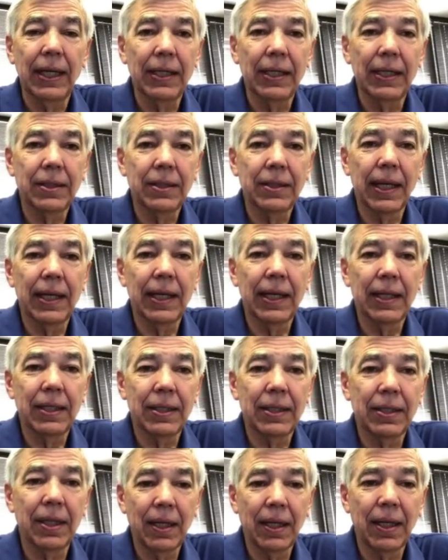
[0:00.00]
is that
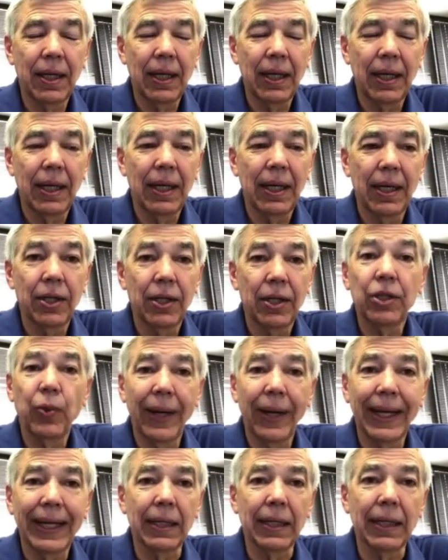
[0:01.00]
the
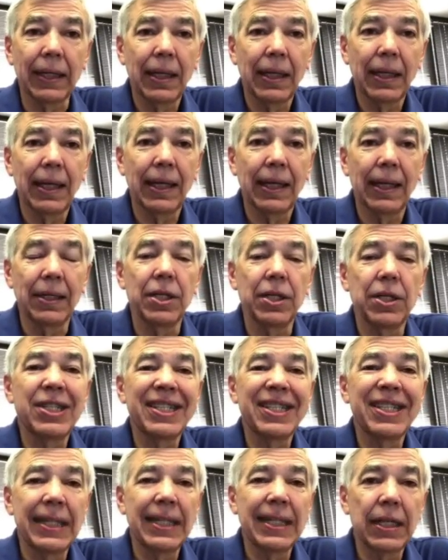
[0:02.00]
training and the
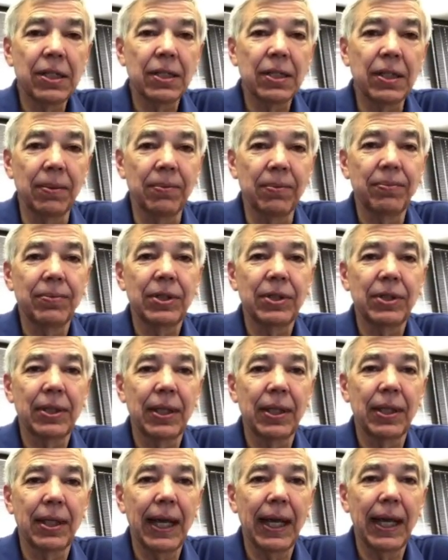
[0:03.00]

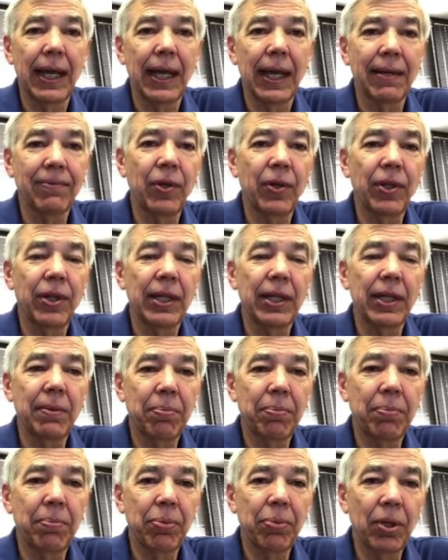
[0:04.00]
systems,
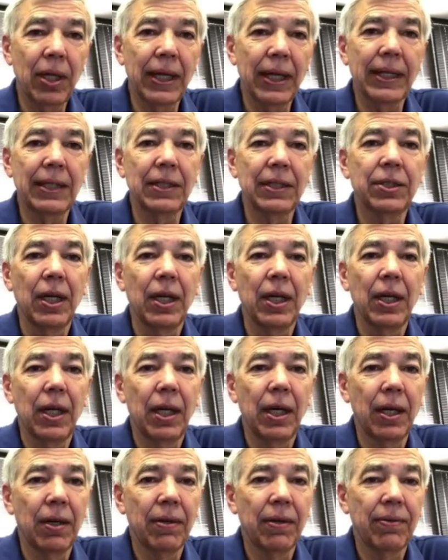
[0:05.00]
everything in place
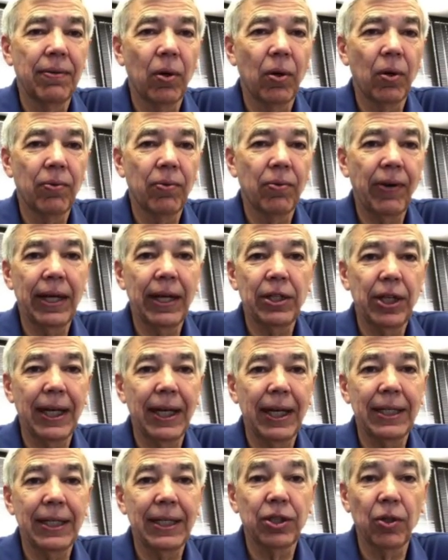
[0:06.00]
for a
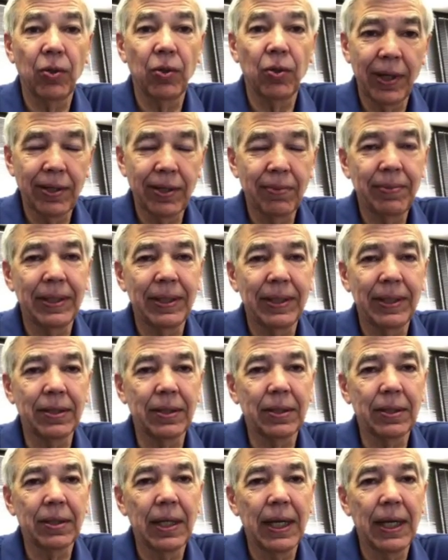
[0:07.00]
franchise to run their
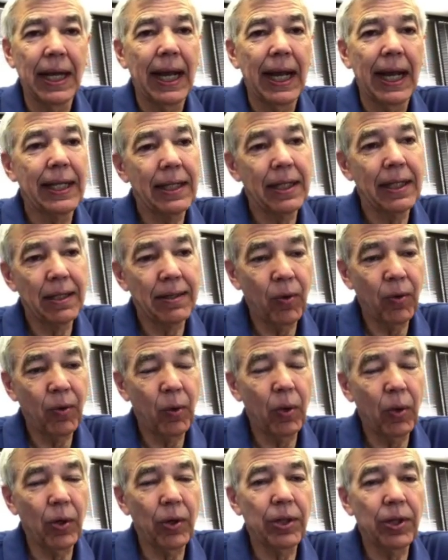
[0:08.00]
business. And then the
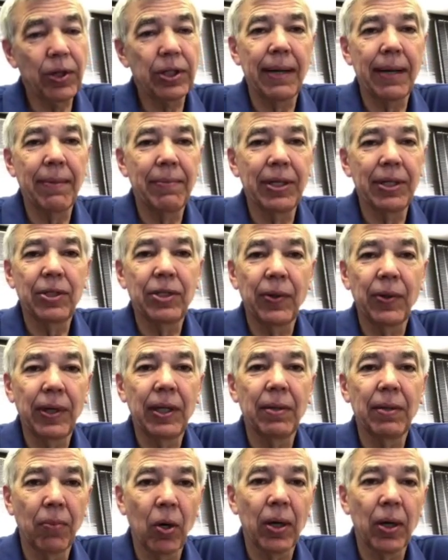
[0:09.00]
fourth is that
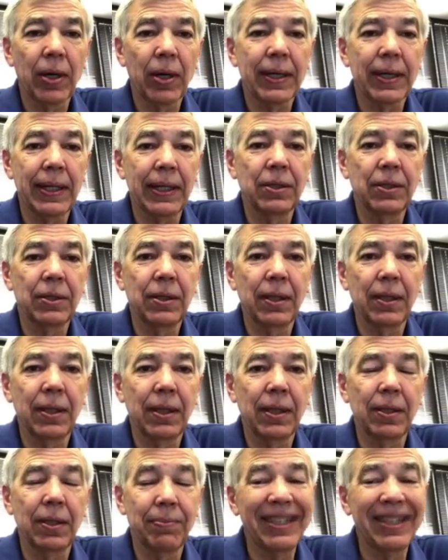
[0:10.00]
mentoring and marketing,
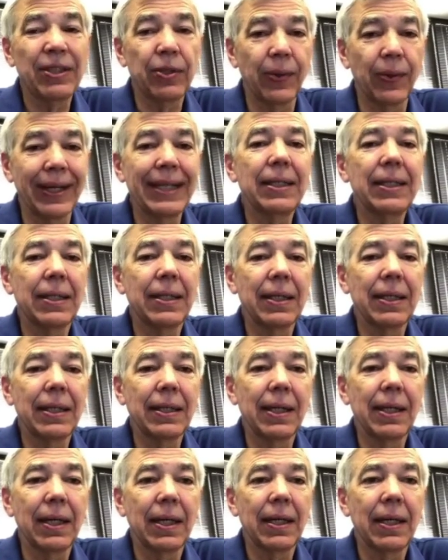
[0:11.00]
mentoring
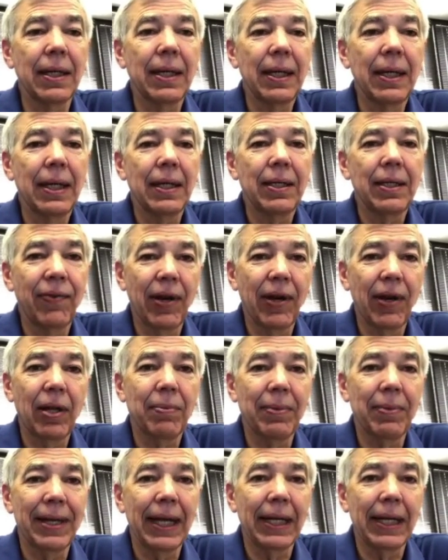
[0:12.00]
the
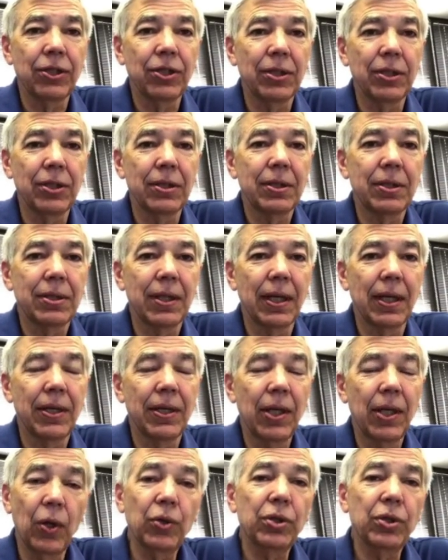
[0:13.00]
development agents.
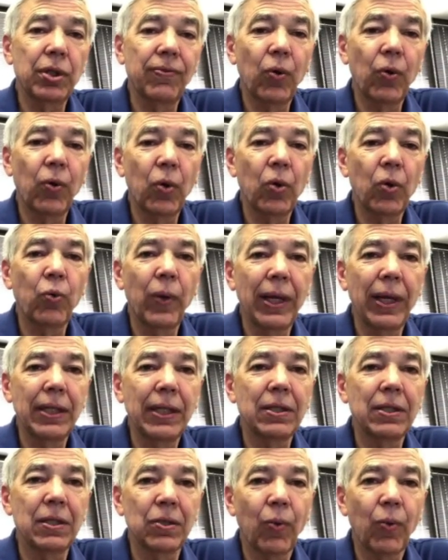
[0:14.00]
Those are the 4
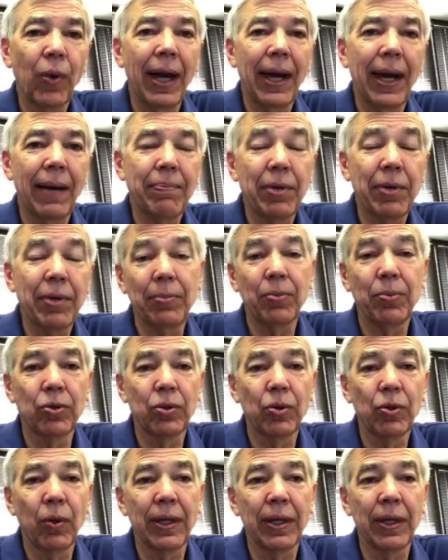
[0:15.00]
reasons why people
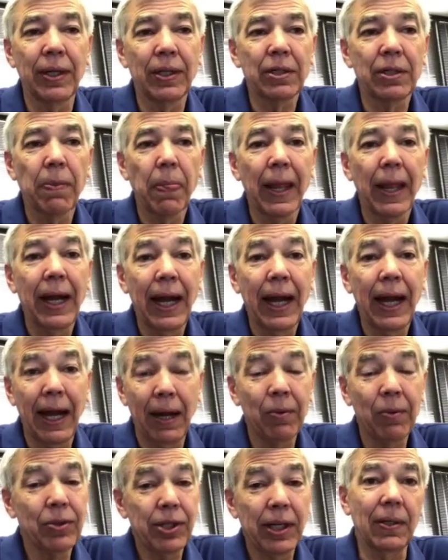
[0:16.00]
join us.
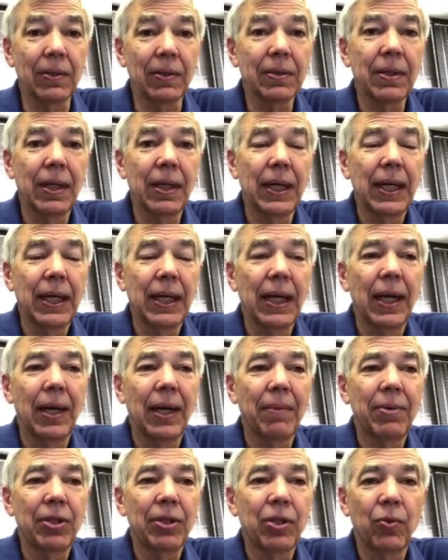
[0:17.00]
I will tell
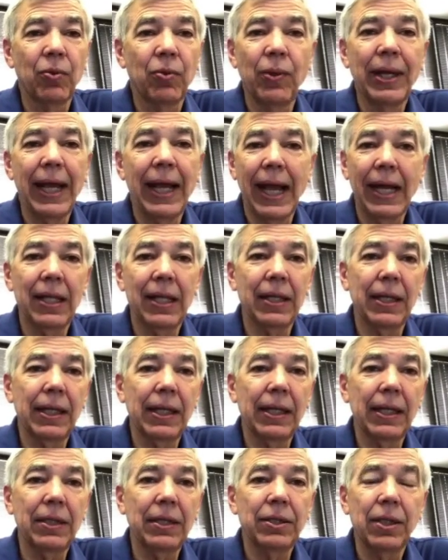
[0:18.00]
them, but the
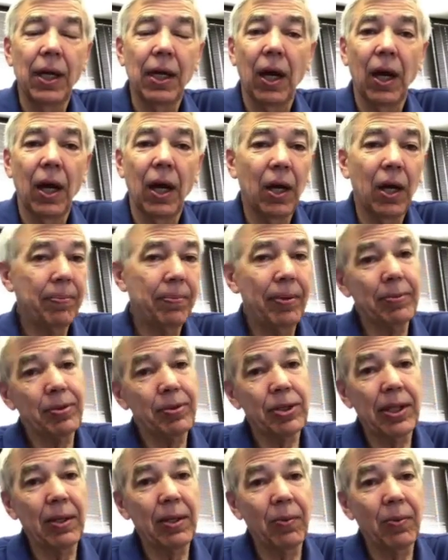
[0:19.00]
reality is our
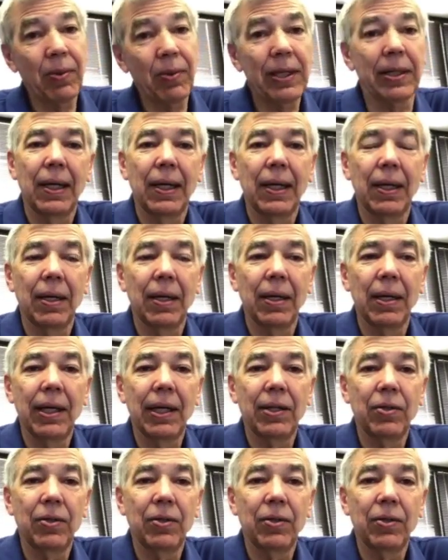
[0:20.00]
people stay with us.